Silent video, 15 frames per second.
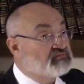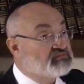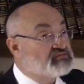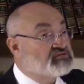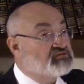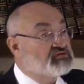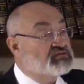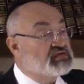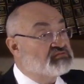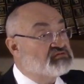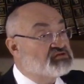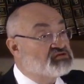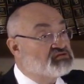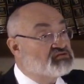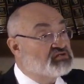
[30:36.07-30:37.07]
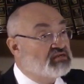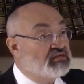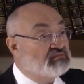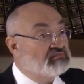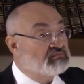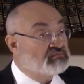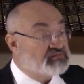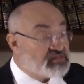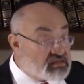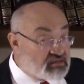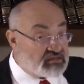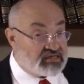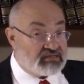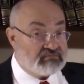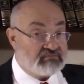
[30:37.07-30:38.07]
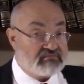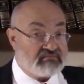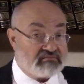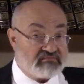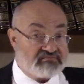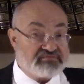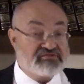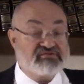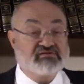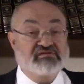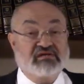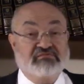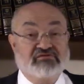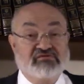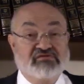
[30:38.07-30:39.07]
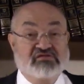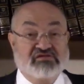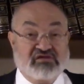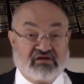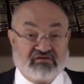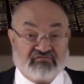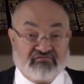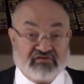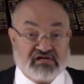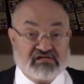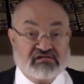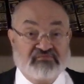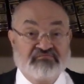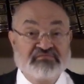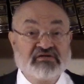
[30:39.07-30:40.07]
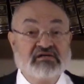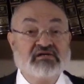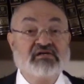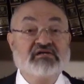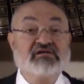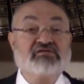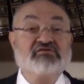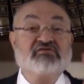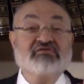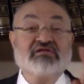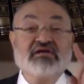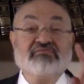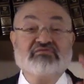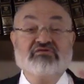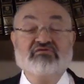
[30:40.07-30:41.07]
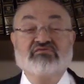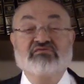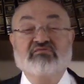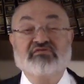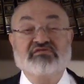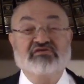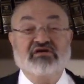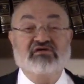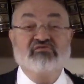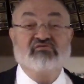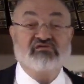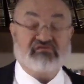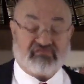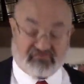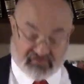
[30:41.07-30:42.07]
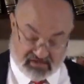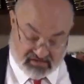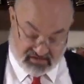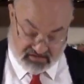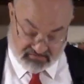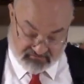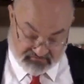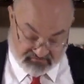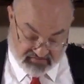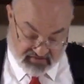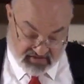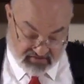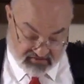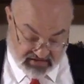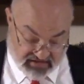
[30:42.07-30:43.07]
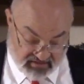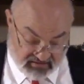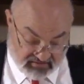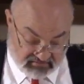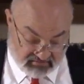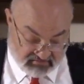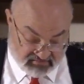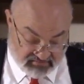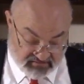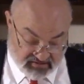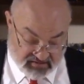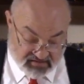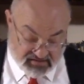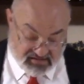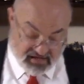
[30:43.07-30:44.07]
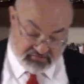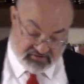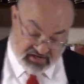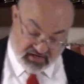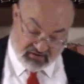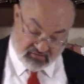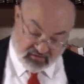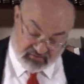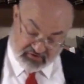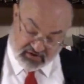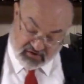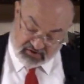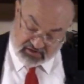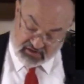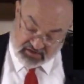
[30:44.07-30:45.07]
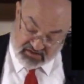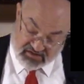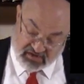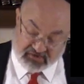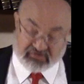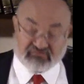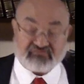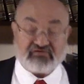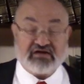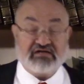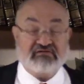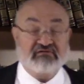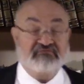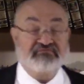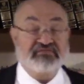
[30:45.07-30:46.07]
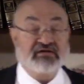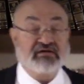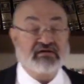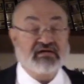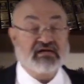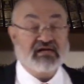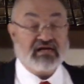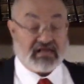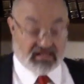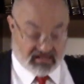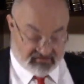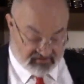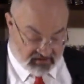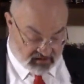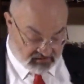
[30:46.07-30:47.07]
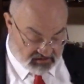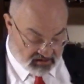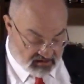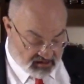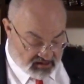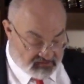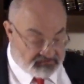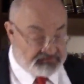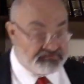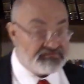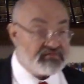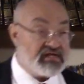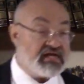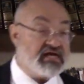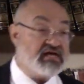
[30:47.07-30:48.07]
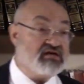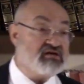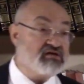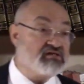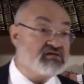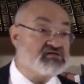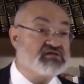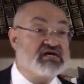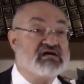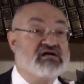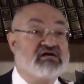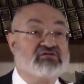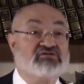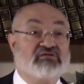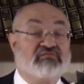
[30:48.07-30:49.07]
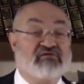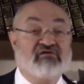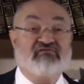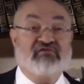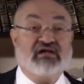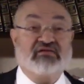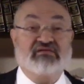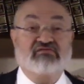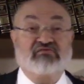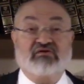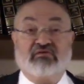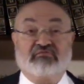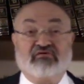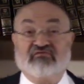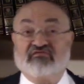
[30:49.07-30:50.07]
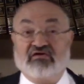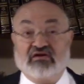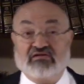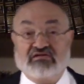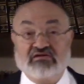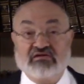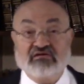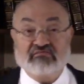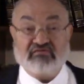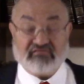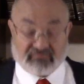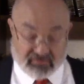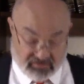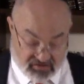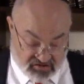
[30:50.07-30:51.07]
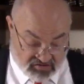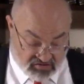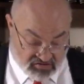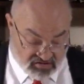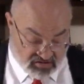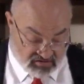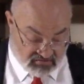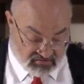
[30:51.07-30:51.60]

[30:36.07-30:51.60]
Certain types of Jews in Italy, certain types of Jews in southern France, certain types of Jews that we see in northern France. Okay? Some settled in what we call today southern France and developed a distinct cultural profile. This we call Provence Jews.